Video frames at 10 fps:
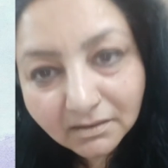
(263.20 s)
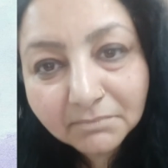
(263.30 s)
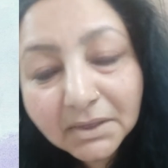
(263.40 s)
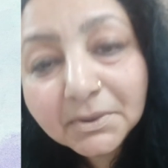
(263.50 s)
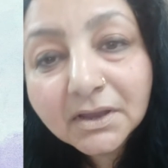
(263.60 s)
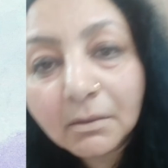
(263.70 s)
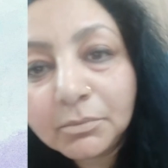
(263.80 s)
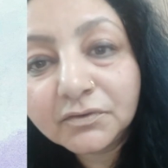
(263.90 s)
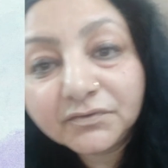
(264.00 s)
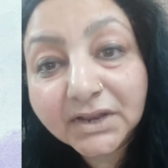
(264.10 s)
maybe a
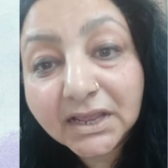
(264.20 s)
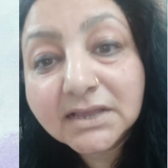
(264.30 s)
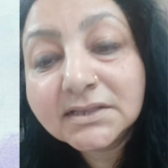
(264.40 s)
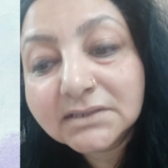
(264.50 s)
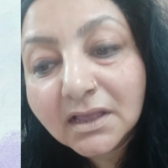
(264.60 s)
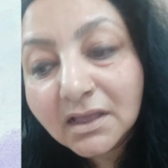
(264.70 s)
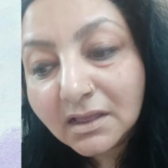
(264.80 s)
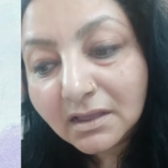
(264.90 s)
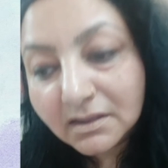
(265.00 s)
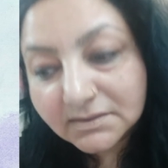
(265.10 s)
couple of days.
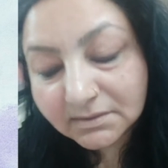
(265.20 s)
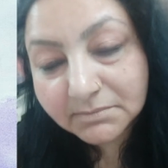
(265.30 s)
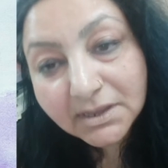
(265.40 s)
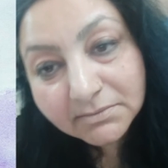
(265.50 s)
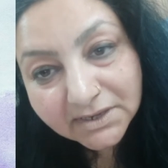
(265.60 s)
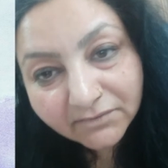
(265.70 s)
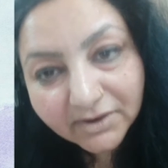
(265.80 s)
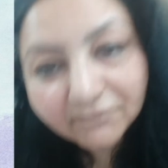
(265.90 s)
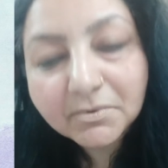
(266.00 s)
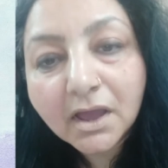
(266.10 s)
Sometimes I've
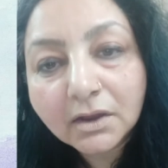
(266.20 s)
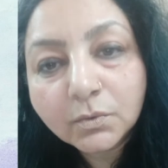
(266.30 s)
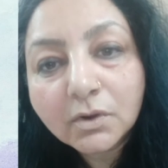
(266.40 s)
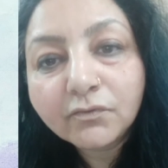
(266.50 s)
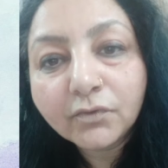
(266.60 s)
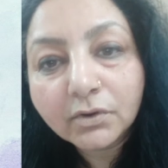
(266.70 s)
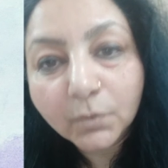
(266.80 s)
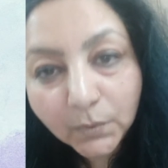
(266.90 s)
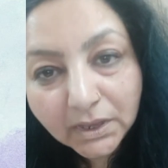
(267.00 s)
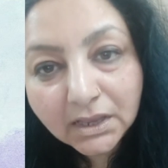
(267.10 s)
left my artwork for a
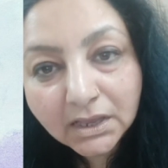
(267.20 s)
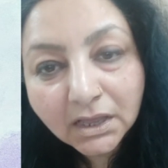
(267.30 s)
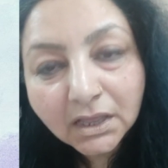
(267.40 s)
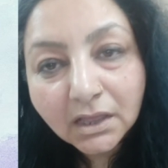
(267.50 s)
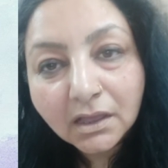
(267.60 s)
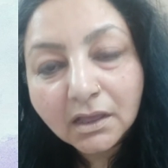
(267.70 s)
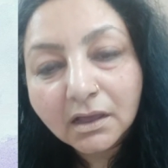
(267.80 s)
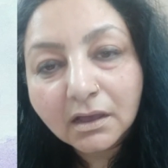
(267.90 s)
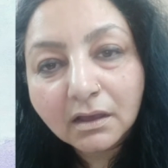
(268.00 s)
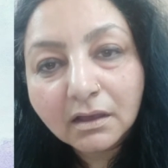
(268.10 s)
week,
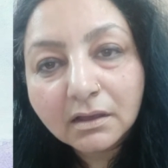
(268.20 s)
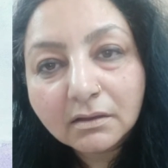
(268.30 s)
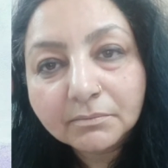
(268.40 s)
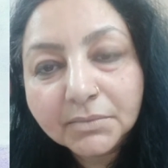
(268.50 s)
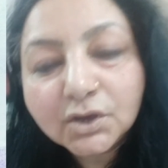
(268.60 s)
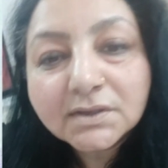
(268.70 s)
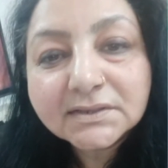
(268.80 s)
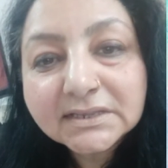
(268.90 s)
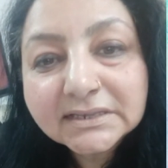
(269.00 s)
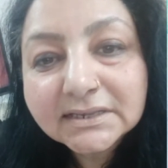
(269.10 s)

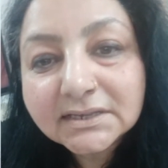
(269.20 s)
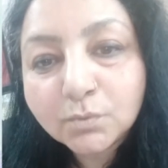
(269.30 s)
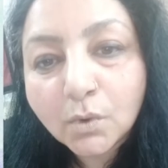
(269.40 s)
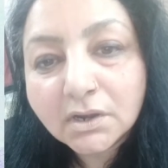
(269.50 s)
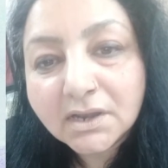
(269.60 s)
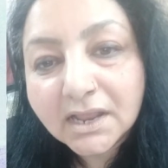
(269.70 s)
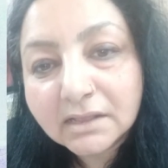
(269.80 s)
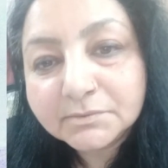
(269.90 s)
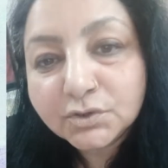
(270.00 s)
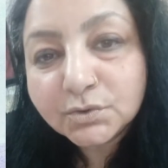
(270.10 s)
because this is what
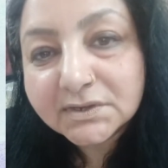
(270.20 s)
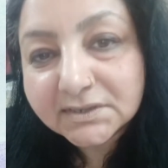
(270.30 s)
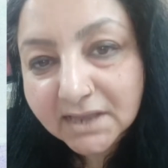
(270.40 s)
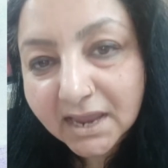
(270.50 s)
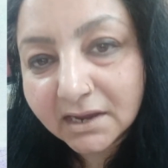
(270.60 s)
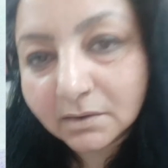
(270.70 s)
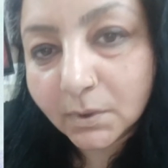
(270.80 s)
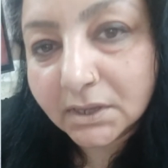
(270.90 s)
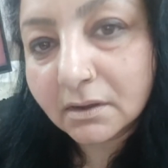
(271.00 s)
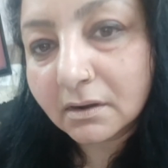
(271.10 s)
helps you decide
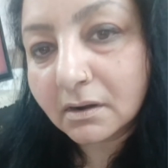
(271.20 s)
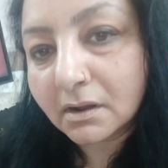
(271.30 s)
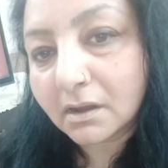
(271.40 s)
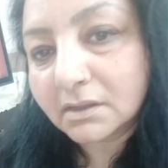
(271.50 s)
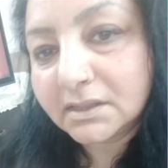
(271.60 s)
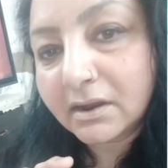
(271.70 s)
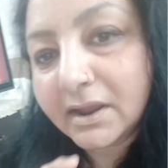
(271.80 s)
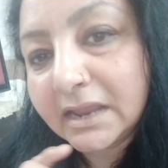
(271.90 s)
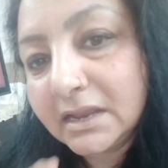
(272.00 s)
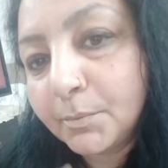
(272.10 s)
whether there
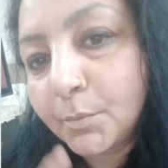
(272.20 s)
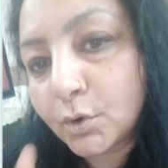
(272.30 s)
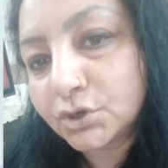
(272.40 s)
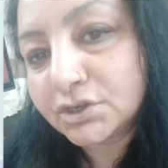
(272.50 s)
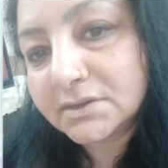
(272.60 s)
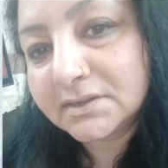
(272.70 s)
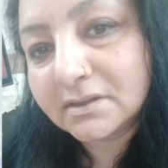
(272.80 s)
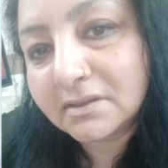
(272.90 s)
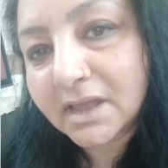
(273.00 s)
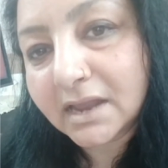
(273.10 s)
are any portions
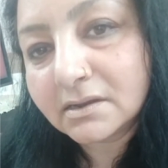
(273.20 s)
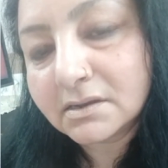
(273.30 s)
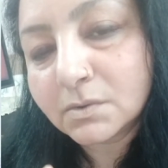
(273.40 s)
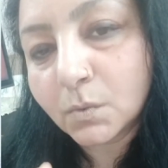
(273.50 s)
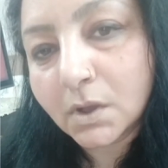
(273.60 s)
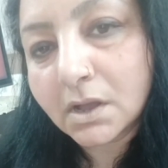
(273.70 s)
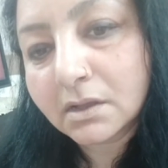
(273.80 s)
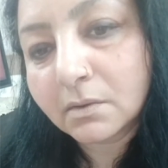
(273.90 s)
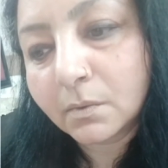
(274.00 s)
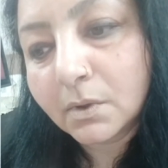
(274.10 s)
in that
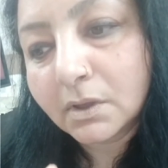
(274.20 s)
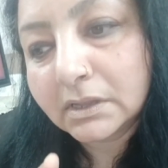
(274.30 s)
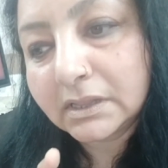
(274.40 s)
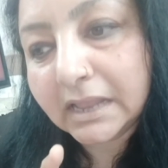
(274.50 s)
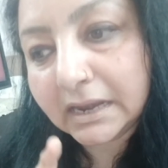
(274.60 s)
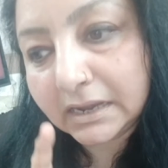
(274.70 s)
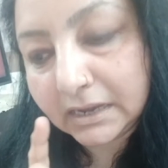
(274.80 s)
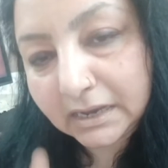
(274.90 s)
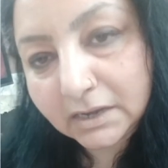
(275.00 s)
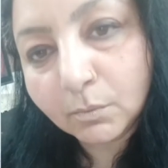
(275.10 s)
work that
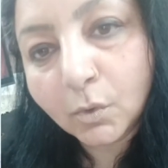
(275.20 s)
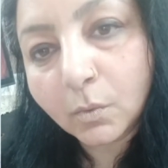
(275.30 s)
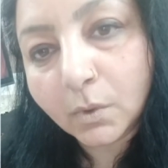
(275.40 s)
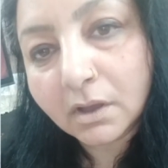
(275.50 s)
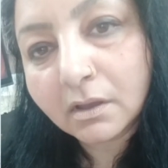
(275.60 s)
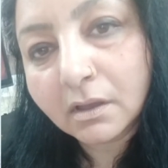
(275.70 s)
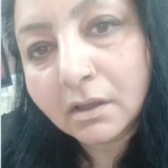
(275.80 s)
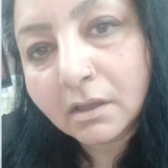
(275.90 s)
need more work,